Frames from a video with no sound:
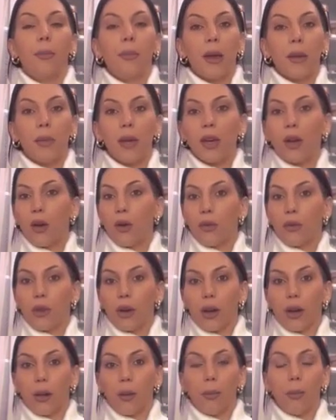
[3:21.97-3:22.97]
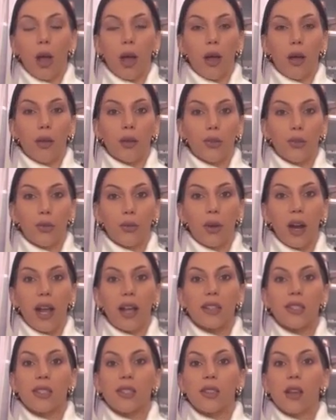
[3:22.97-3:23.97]
Maybe over a
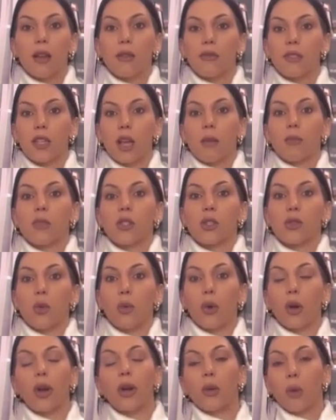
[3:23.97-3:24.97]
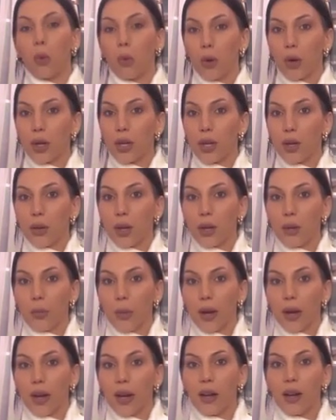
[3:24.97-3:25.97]
dress of some sort, or you can
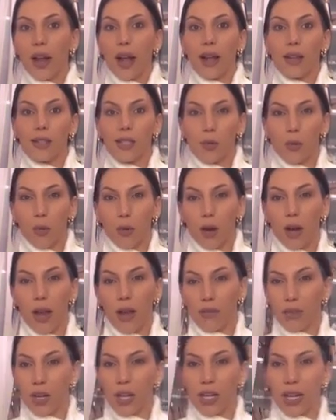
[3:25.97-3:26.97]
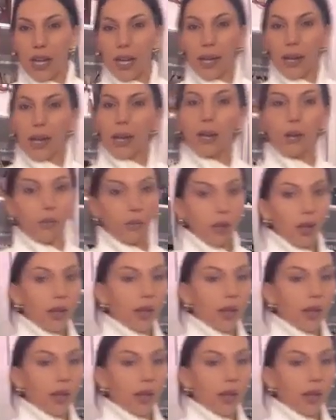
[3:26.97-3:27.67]
wear it as a more everyday kind of